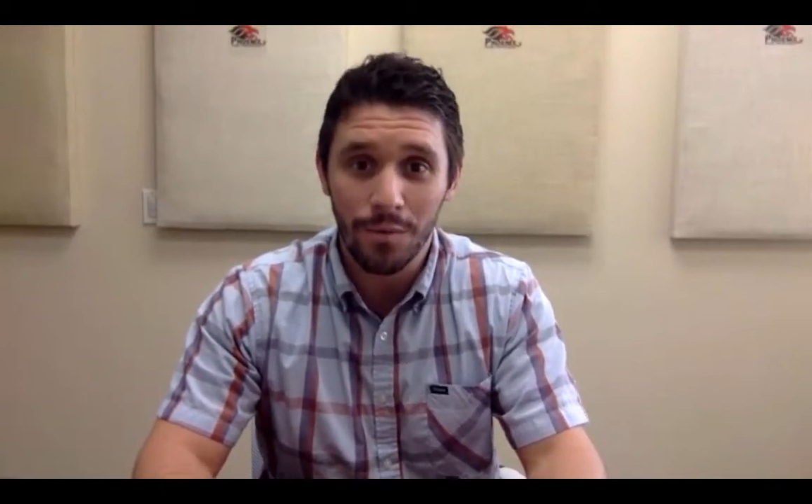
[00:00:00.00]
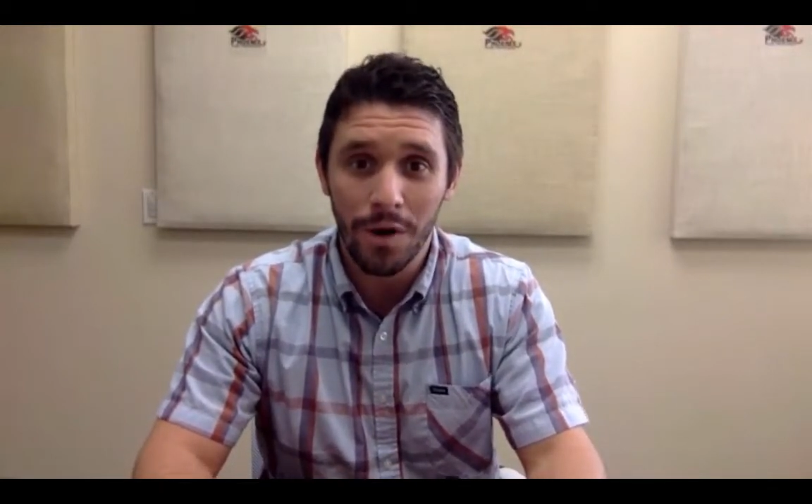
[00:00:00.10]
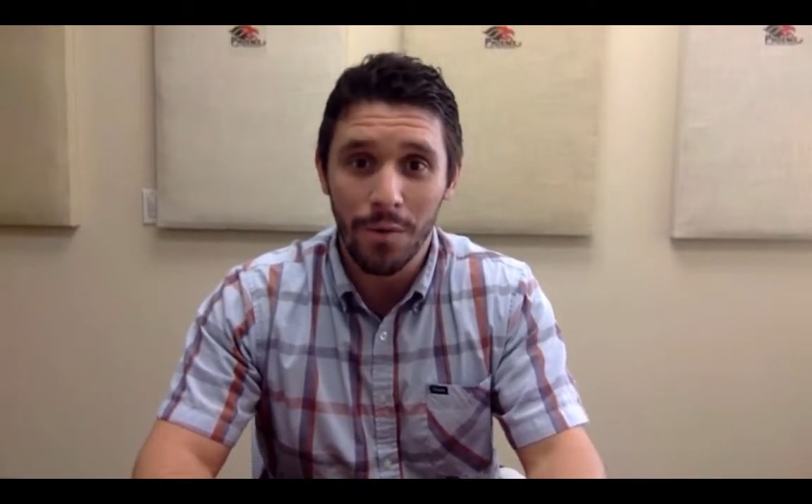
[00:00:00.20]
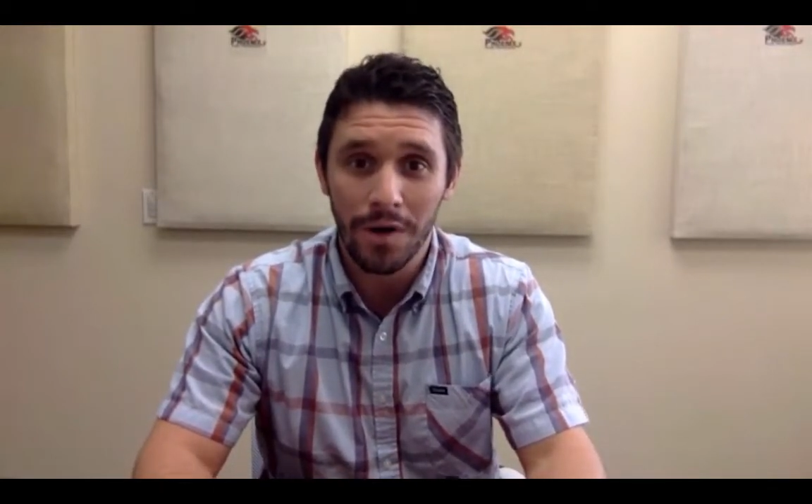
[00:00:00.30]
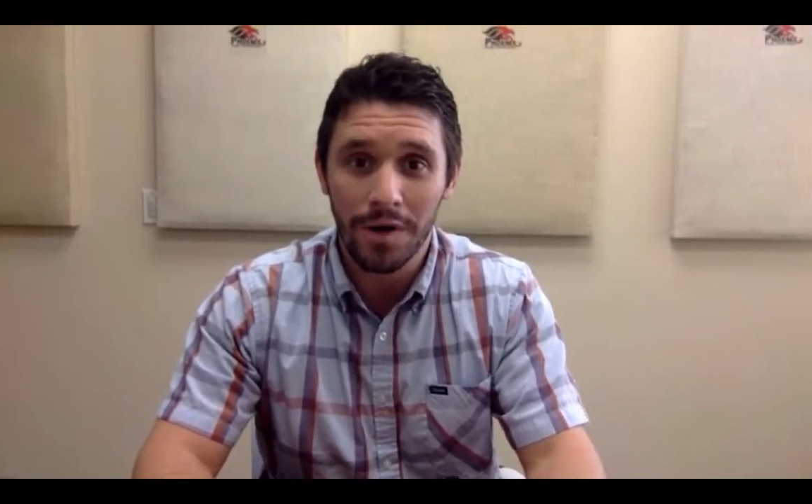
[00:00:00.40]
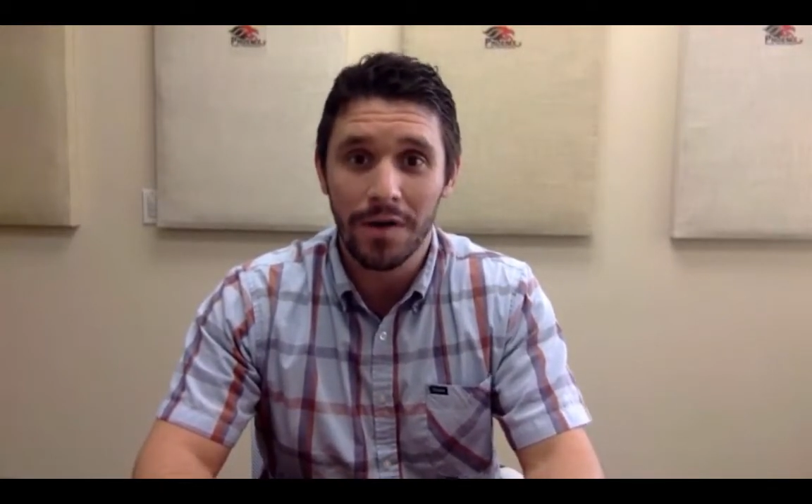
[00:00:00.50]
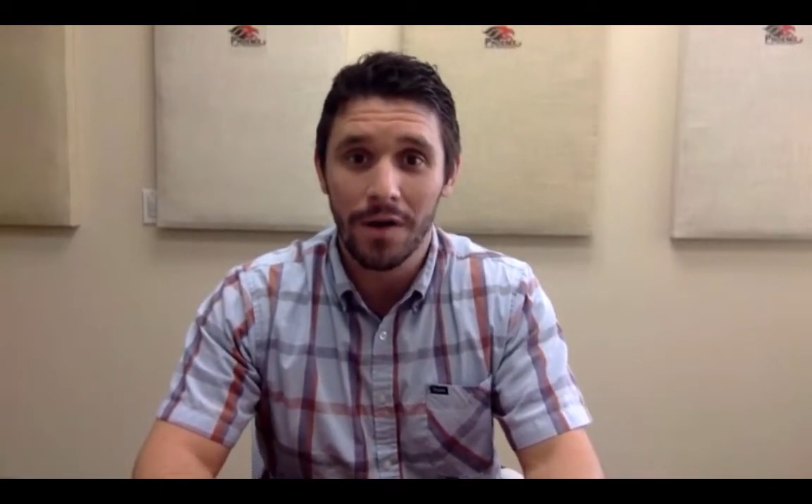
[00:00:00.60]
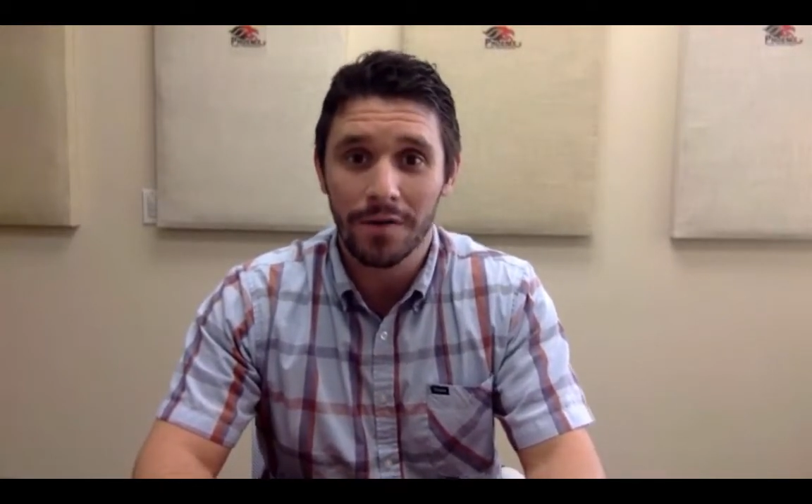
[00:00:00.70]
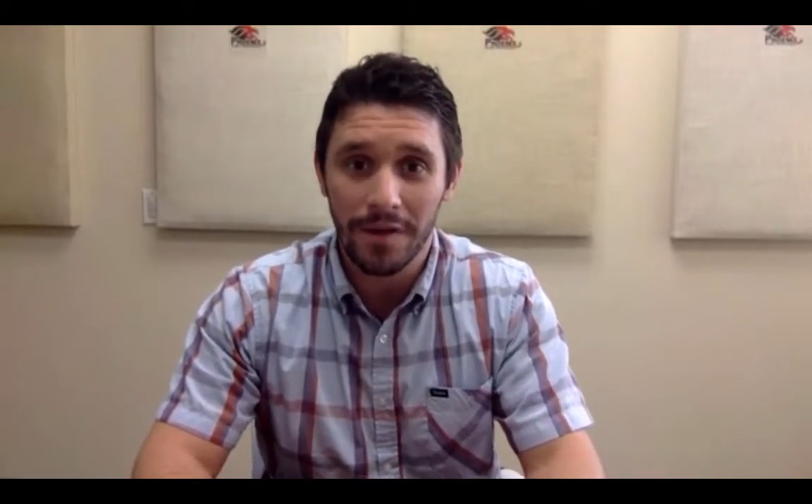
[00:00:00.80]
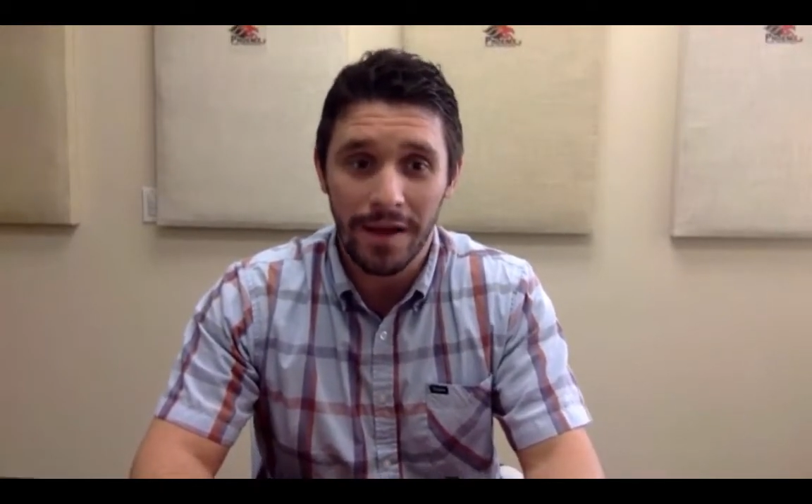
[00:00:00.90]
What I wanted to
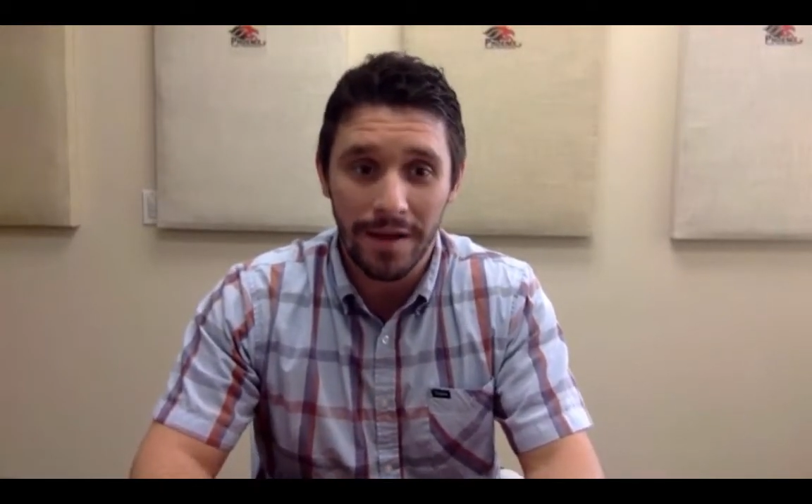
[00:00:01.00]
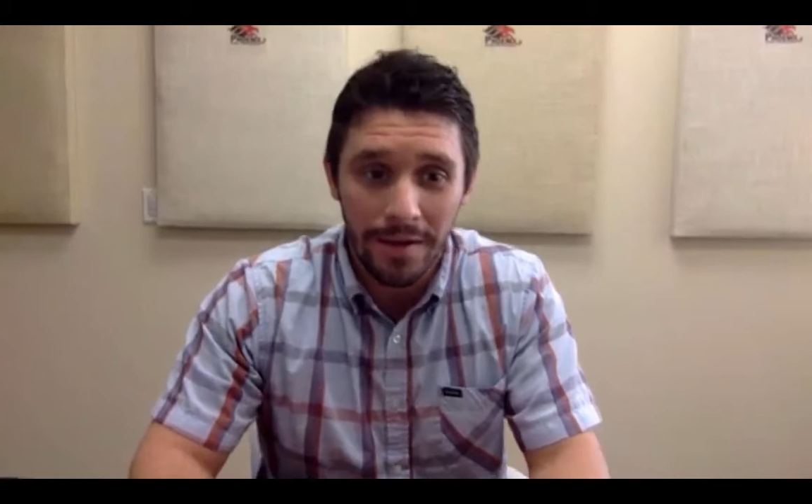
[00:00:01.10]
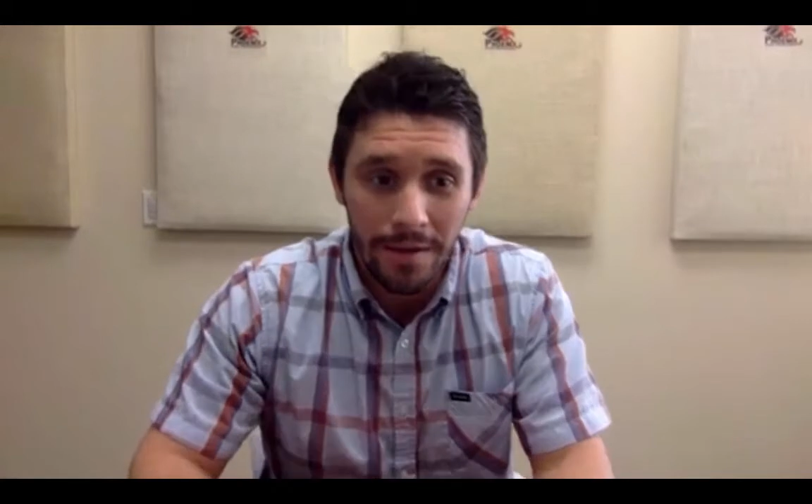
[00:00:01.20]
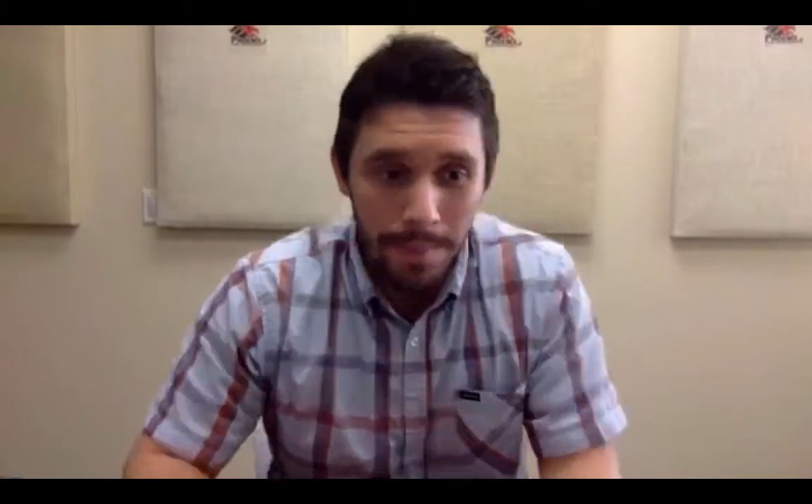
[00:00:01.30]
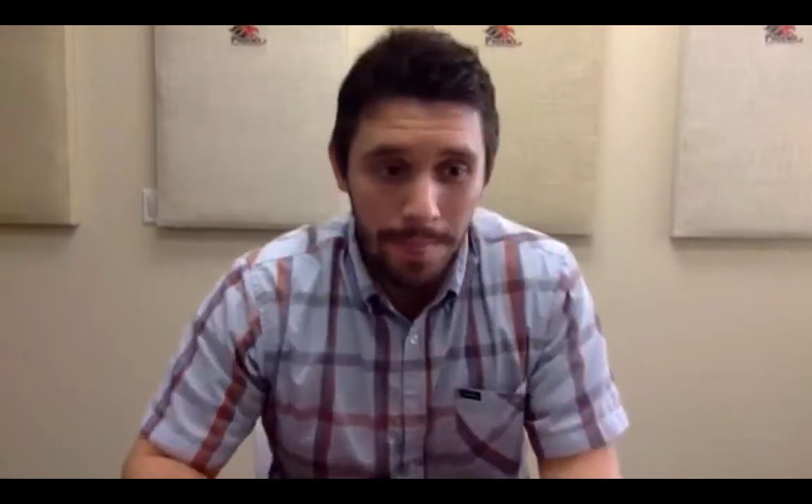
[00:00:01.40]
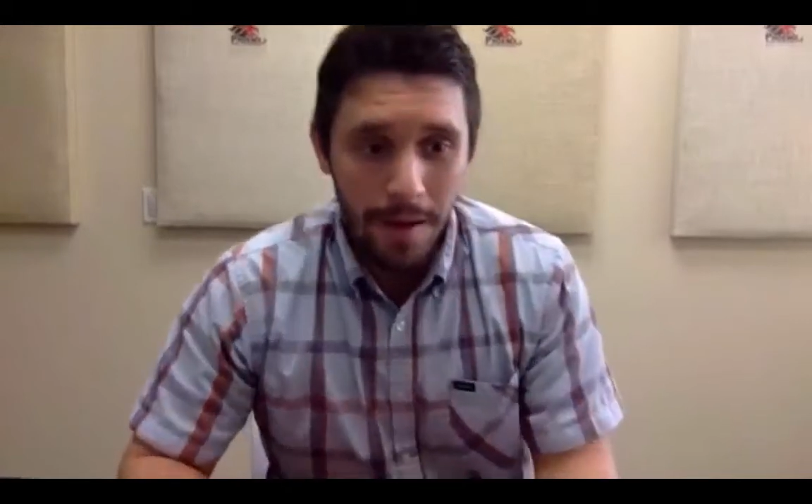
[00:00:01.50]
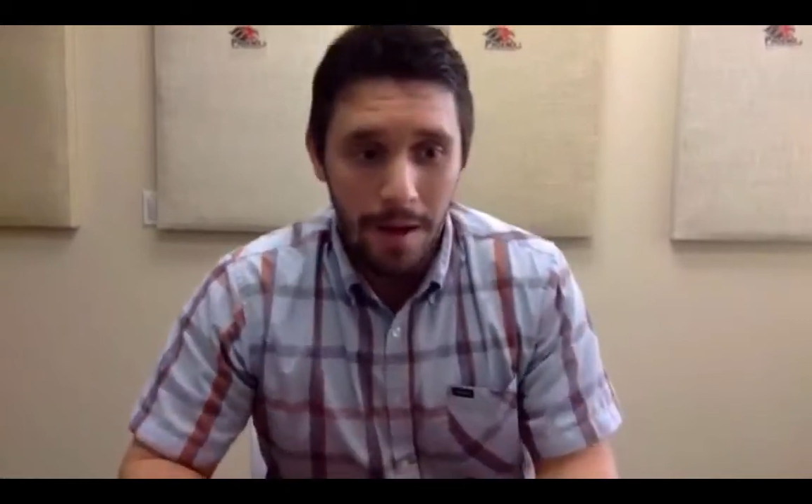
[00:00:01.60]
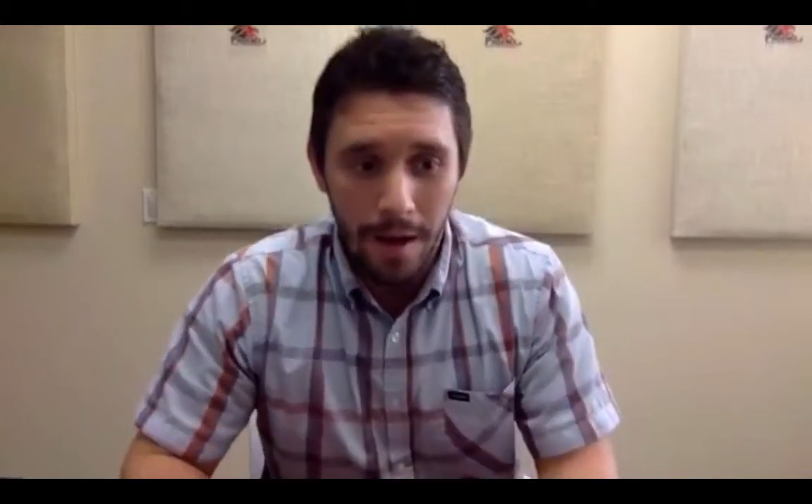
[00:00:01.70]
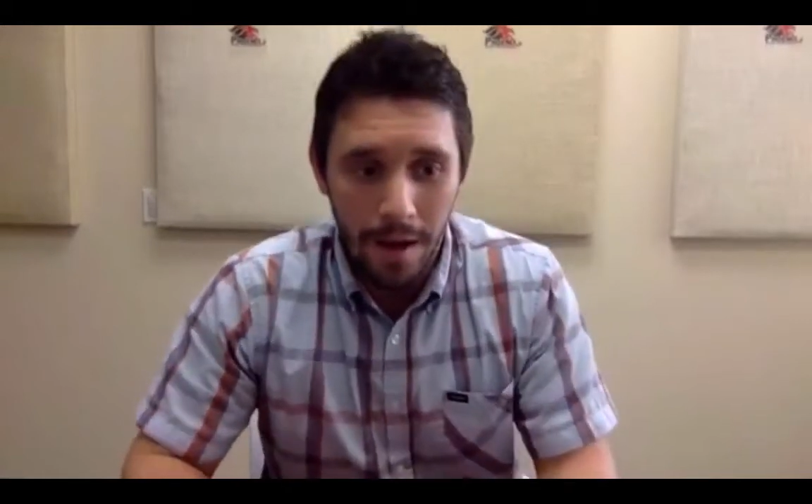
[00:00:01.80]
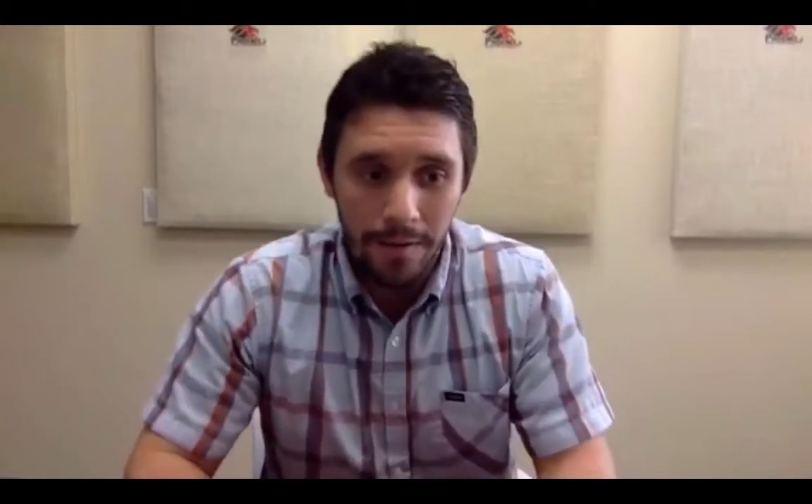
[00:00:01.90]
talk today
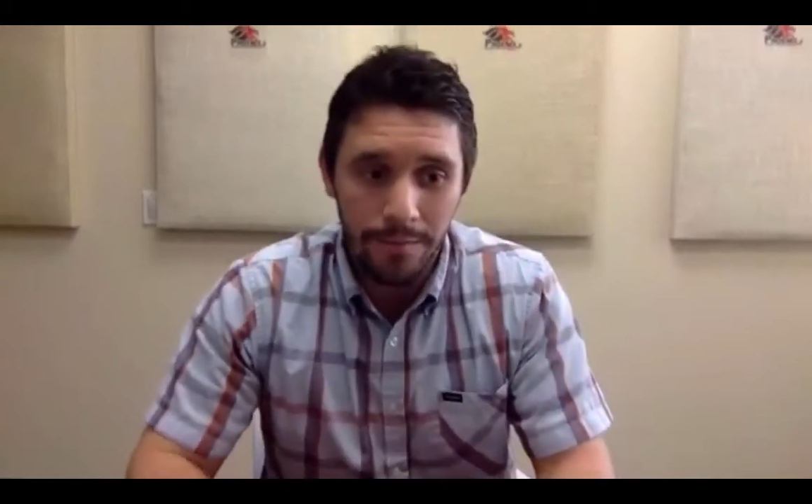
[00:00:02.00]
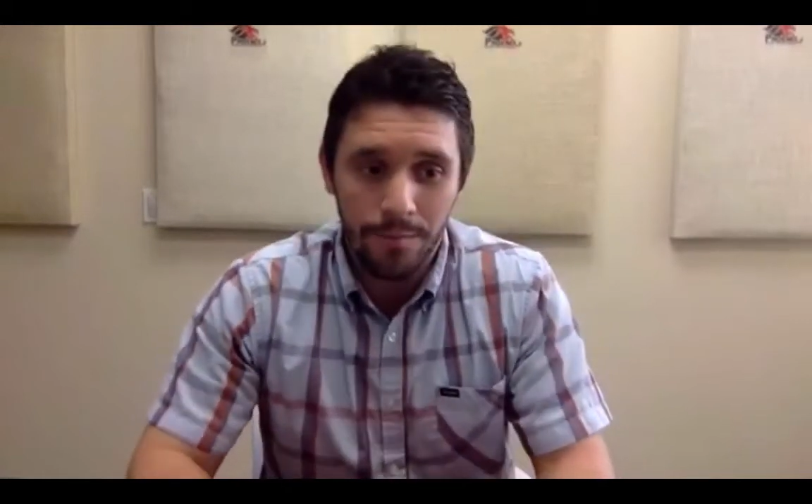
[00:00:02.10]
uh,